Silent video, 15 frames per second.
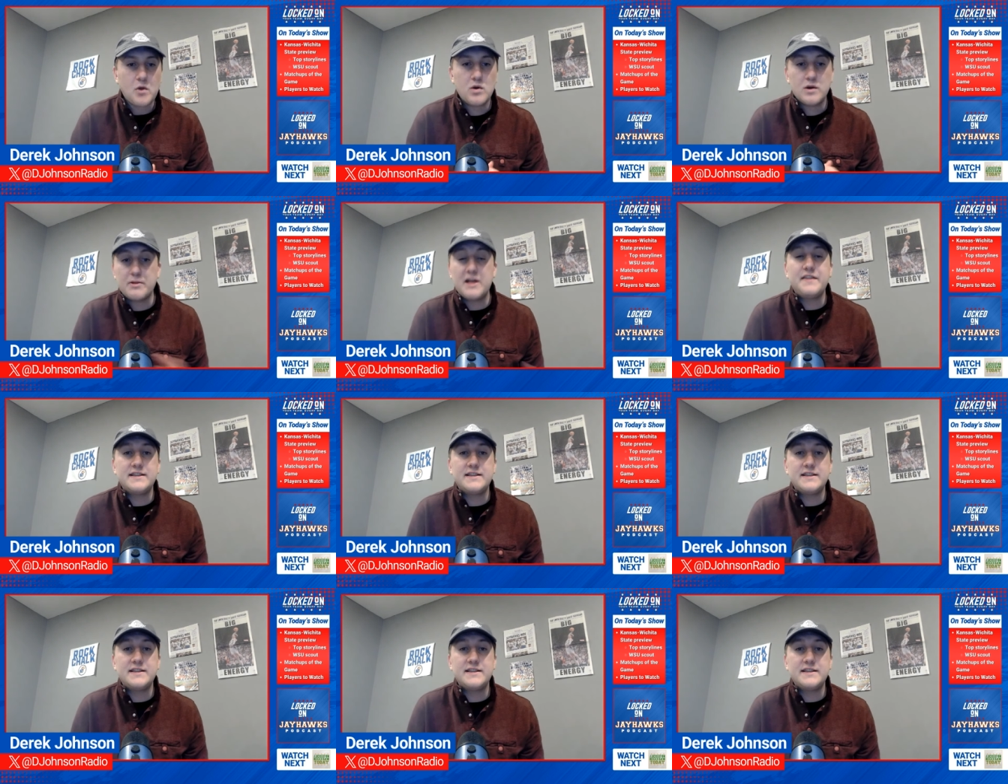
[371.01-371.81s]
When you're
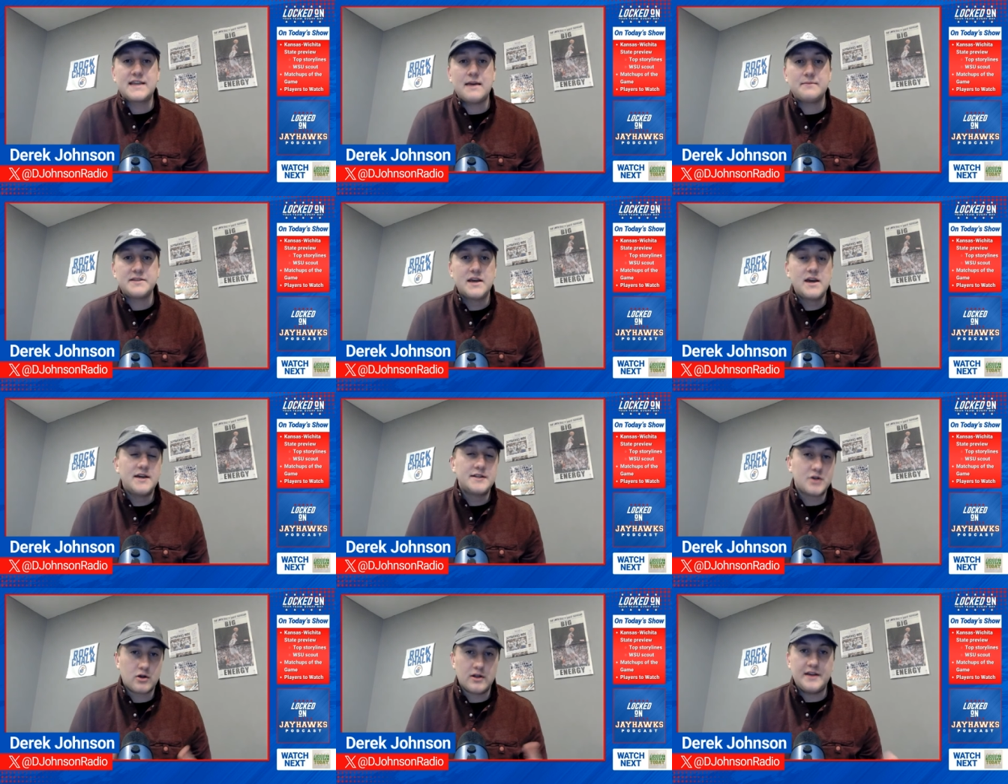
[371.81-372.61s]
playing these games,
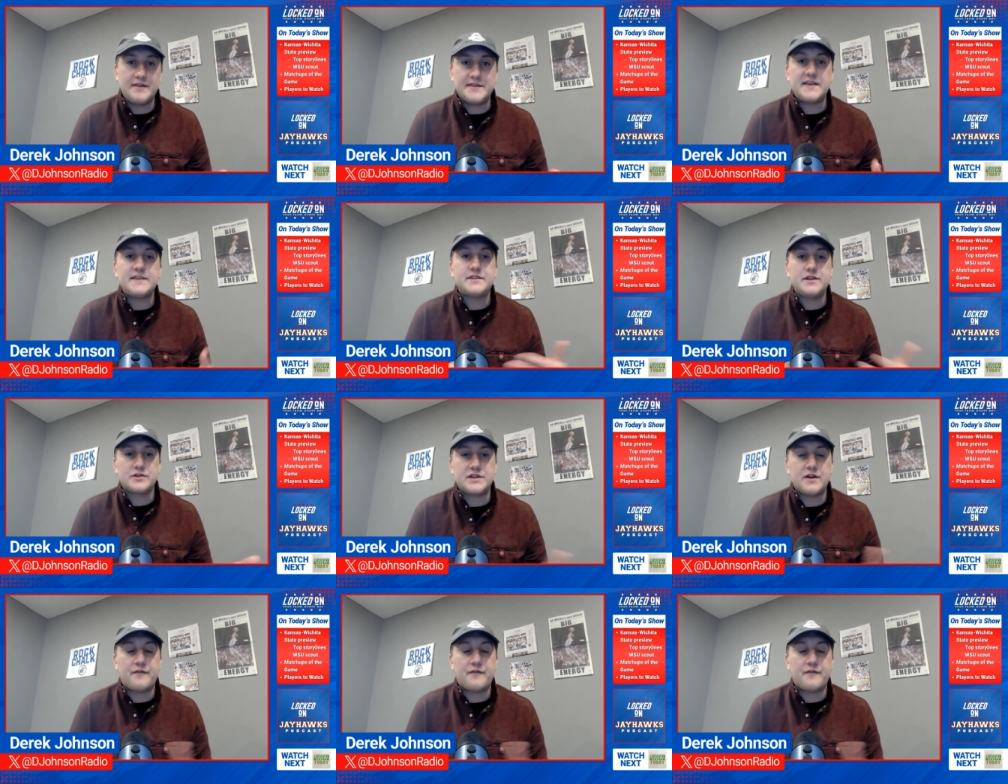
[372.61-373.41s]
it's early in the season,
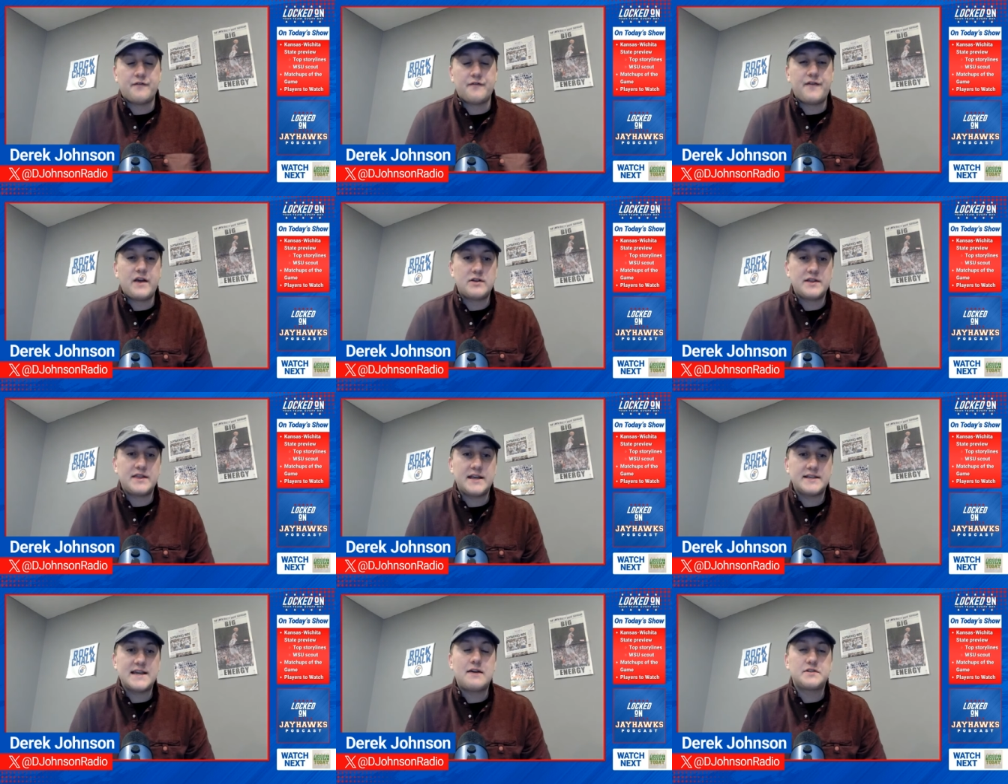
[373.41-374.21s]
you're still figuring
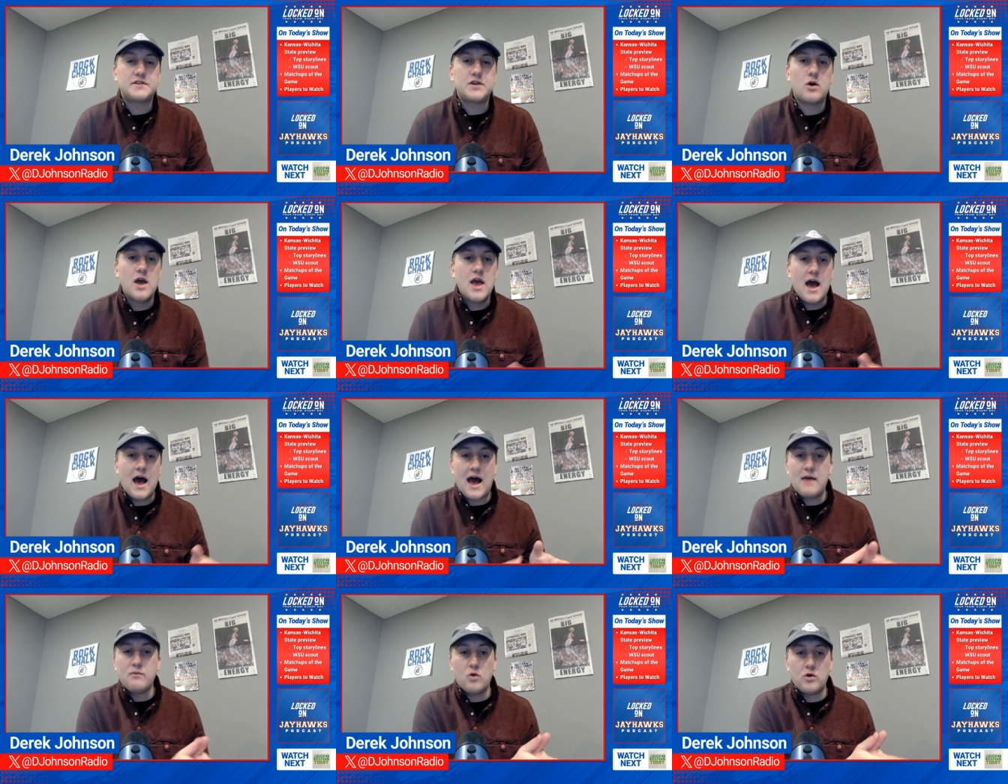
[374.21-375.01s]
things out. So
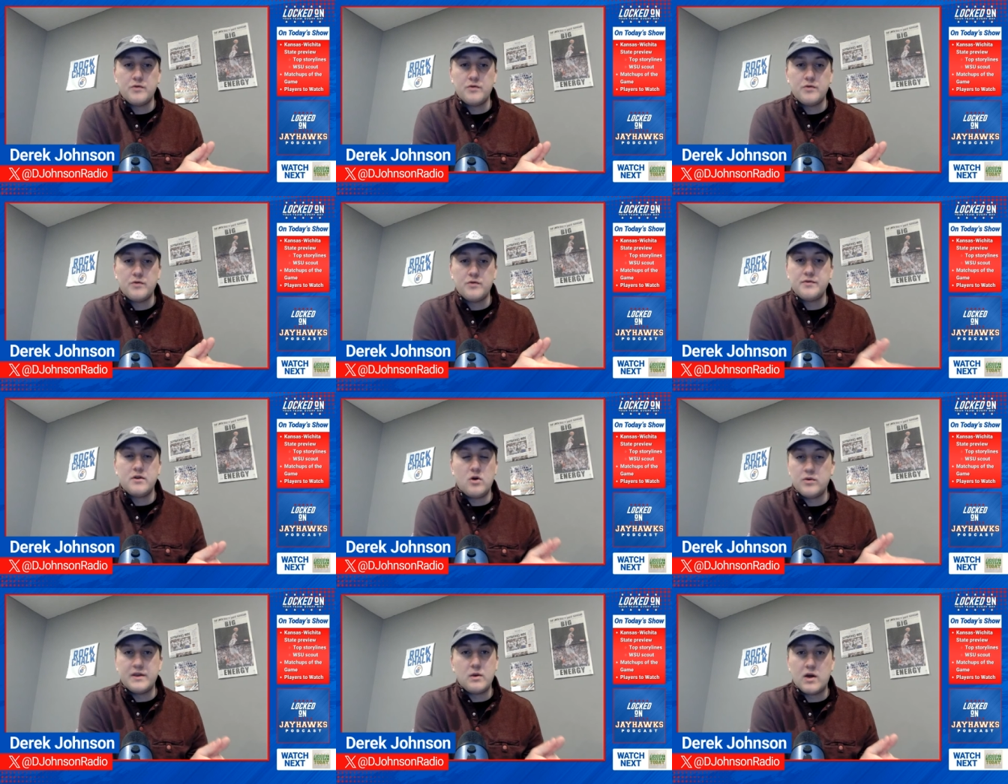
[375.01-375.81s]
I
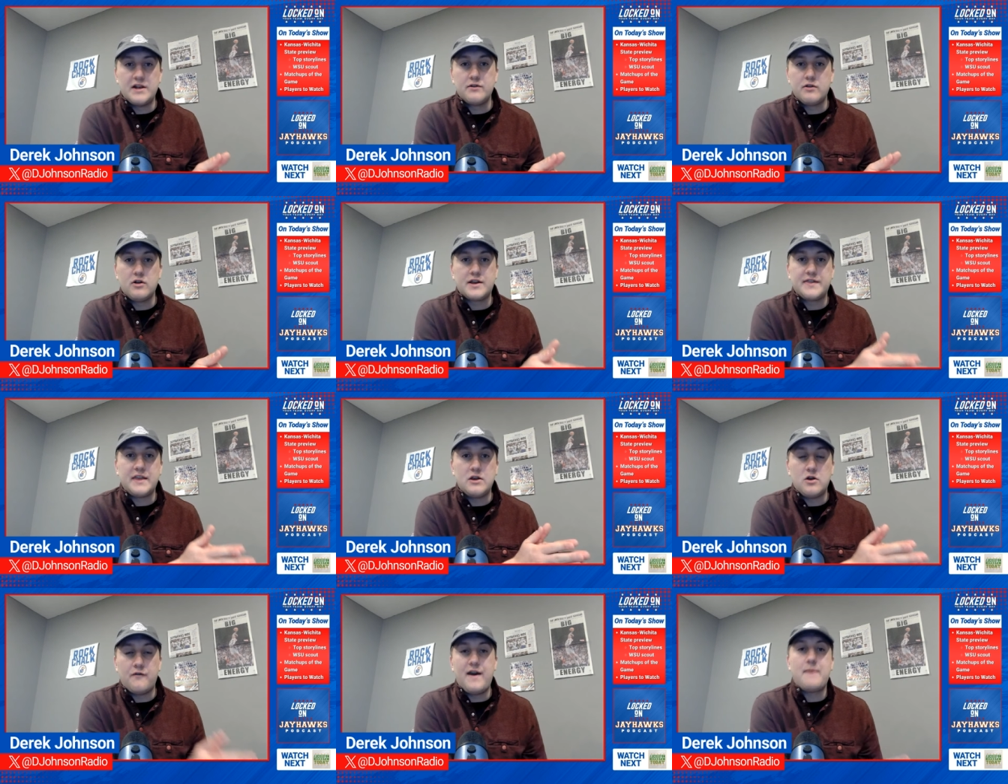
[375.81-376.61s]
only wanted to look at
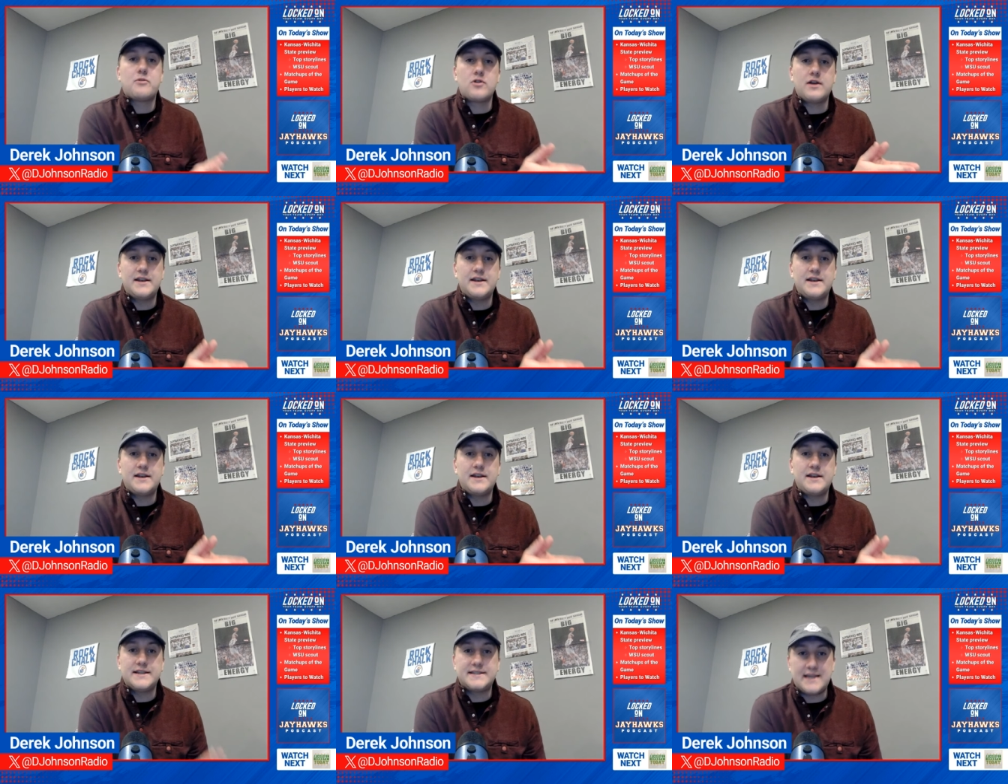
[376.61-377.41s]
the November and
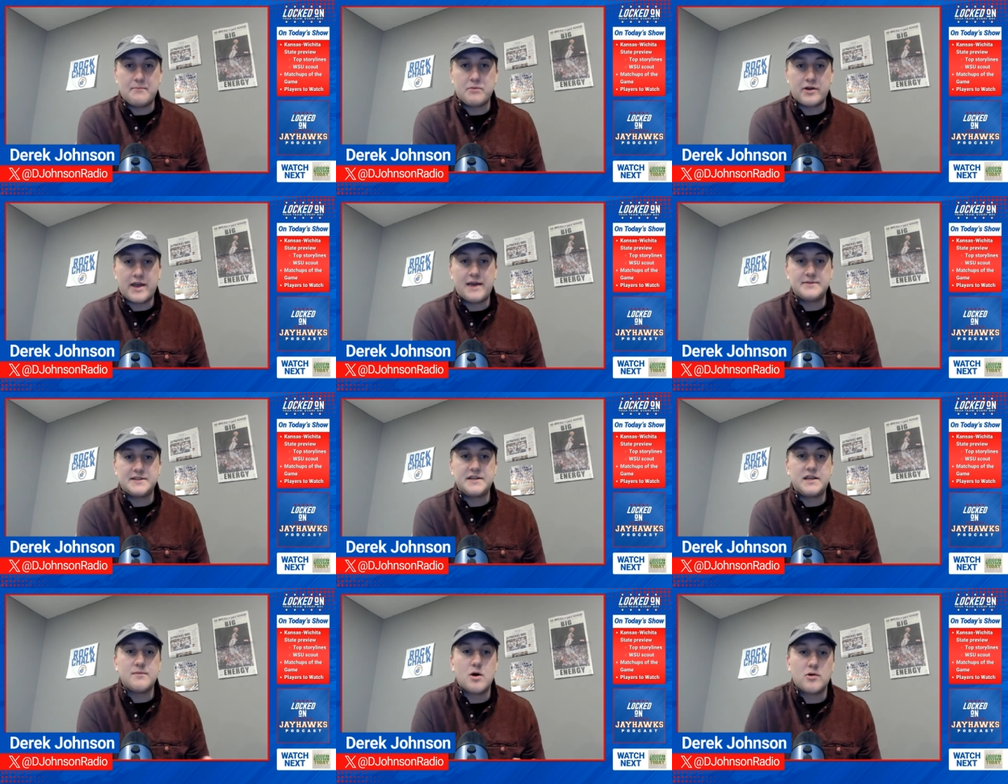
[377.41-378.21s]
December games in
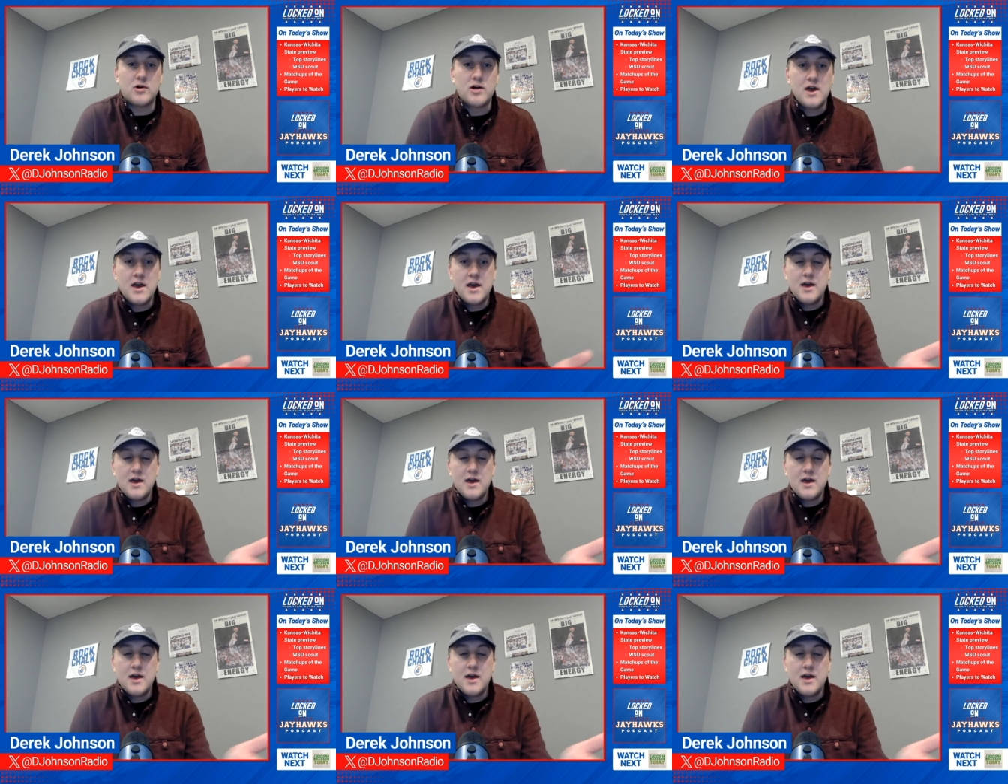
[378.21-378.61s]
T-Mobile.